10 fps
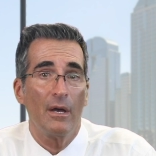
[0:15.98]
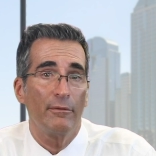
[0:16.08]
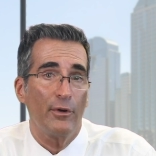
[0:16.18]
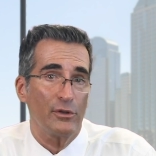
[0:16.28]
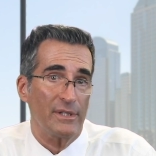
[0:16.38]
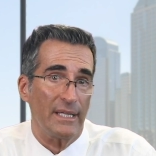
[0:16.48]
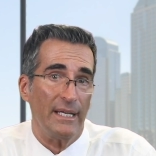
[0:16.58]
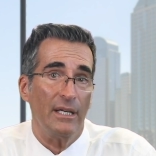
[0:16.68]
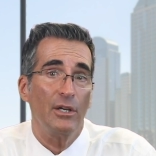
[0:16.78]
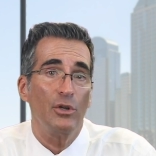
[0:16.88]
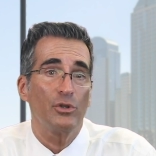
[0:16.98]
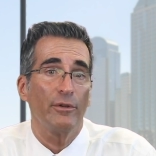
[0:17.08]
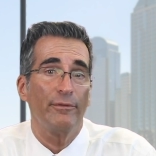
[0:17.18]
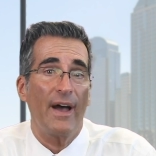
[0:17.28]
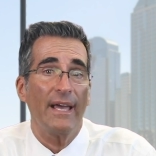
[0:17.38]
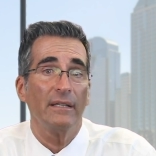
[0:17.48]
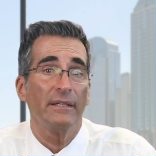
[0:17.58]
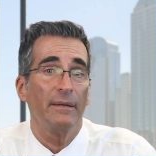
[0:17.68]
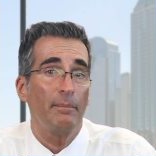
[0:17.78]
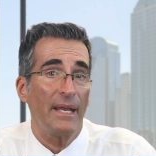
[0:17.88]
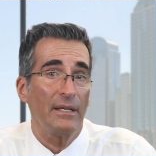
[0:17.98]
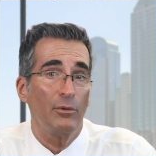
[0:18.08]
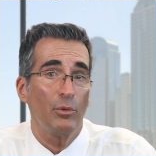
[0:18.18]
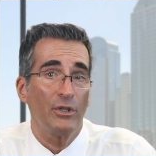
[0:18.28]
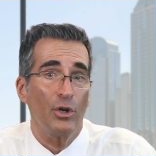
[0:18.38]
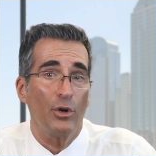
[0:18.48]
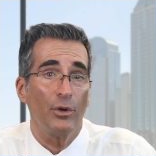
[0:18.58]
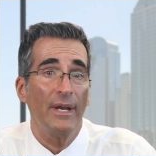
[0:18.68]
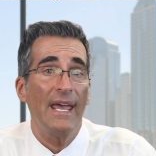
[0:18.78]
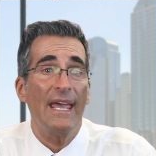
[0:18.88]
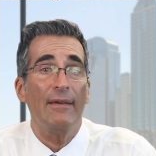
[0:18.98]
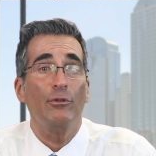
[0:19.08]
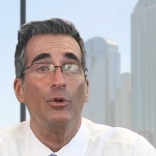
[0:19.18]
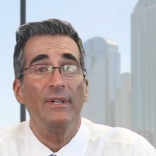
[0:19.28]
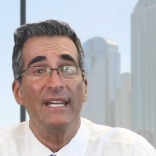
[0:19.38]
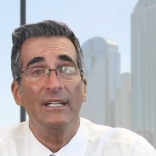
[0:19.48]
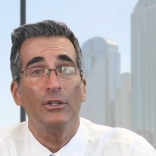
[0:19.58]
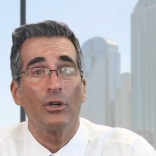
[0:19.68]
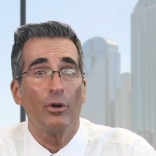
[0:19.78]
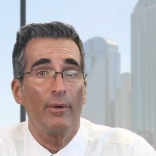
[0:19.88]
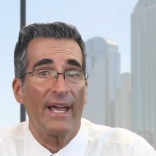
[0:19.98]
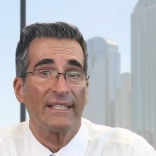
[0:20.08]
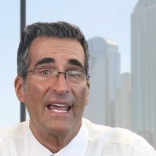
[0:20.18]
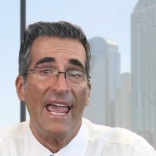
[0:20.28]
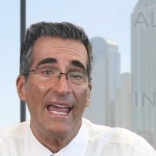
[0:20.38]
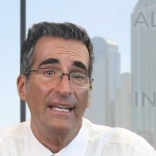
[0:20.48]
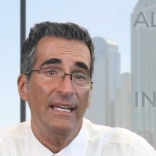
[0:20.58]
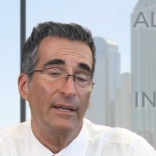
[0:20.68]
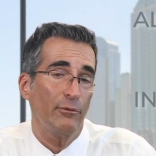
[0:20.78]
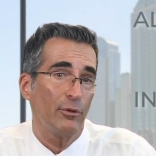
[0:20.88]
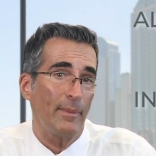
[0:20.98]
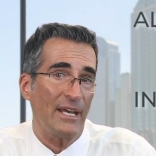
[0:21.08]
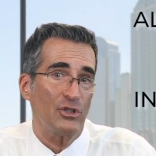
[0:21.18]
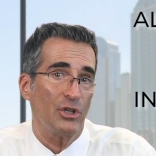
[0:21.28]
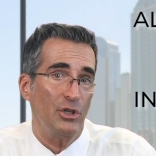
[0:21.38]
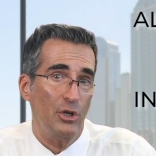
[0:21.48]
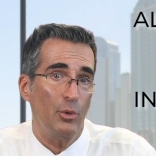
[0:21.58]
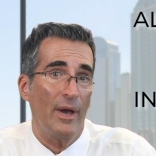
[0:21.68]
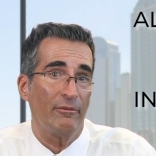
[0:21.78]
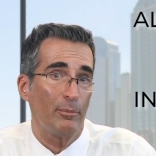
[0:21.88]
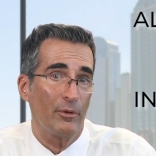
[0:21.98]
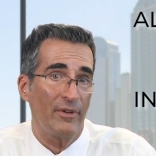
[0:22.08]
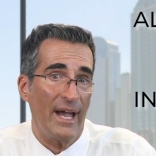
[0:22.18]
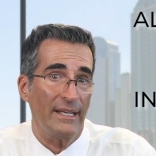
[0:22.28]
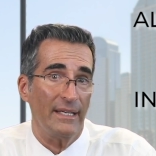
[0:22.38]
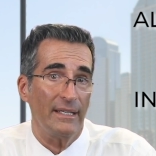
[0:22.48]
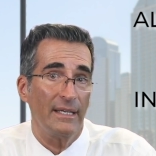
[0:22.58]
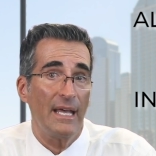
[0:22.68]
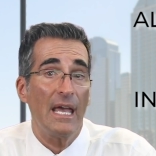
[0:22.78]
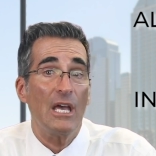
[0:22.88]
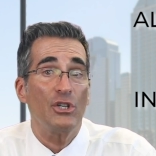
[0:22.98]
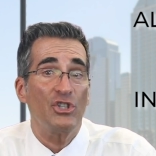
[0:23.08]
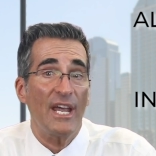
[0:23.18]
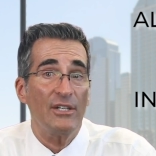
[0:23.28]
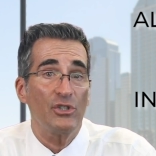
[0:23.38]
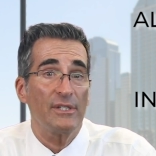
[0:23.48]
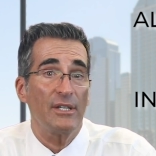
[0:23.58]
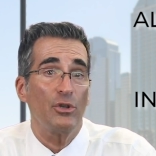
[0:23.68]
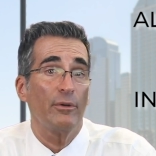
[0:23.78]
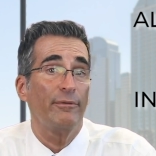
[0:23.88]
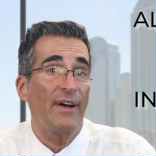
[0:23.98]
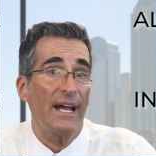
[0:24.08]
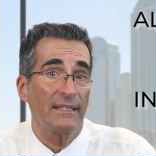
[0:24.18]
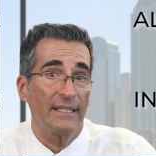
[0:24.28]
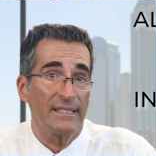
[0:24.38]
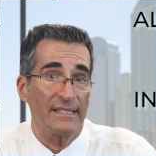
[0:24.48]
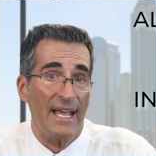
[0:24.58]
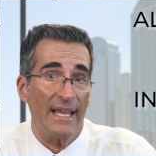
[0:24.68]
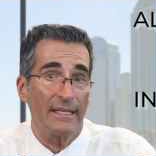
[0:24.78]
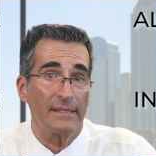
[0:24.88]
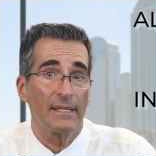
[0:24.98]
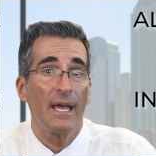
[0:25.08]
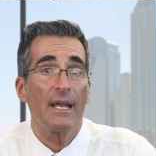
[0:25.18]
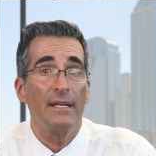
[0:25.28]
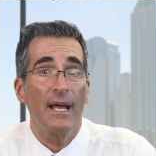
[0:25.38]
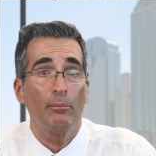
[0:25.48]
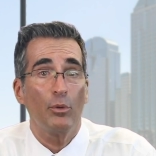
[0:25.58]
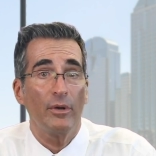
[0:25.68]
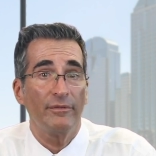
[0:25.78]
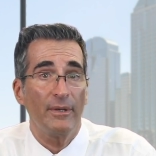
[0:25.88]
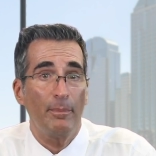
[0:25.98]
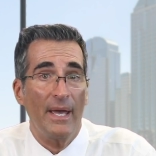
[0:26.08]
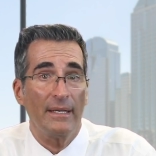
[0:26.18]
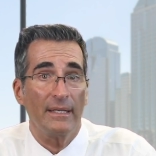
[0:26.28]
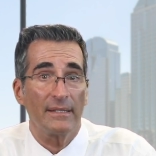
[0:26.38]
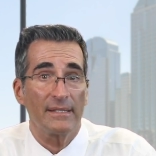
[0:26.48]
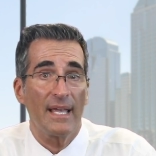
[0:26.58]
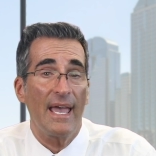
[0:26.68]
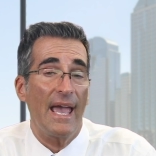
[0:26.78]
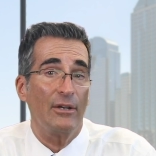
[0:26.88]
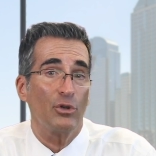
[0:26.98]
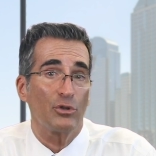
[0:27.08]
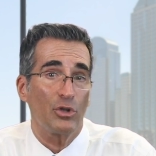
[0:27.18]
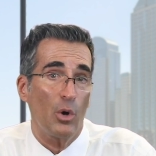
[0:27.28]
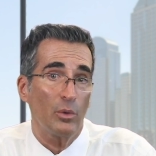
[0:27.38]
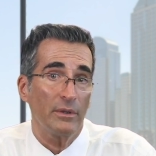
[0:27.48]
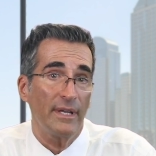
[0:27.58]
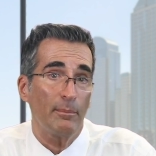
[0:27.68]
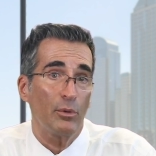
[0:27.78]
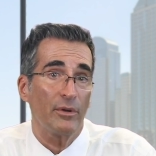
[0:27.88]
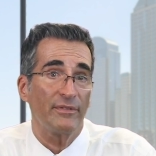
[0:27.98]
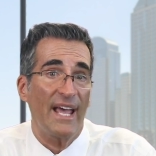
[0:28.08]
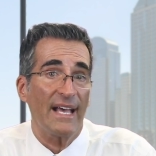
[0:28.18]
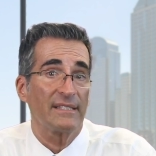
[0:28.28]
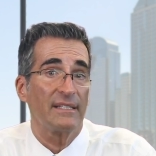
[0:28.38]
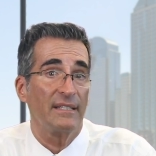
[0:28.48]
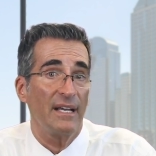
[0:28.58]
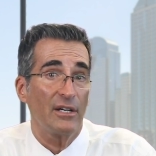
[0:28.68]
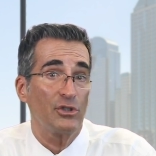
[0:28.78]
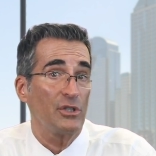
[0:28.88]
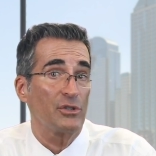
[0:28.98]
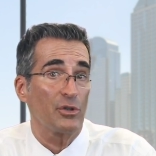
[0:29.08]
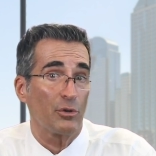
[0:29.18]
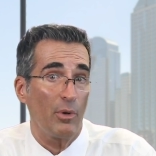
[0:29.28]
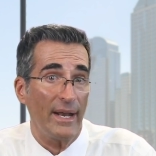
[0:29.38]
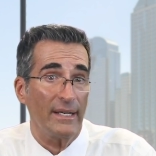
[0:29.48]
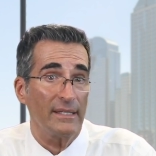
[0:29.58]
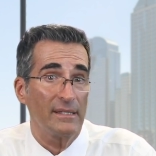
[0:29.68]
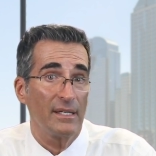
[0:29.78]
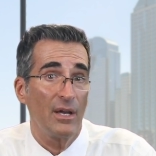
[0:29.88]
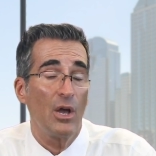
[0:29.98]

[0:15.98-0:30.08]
Firstly, you should file an amended return if you need to correct any information you have provided. Changes in your filing status, number of dependents, and your total number of tax deductions or credits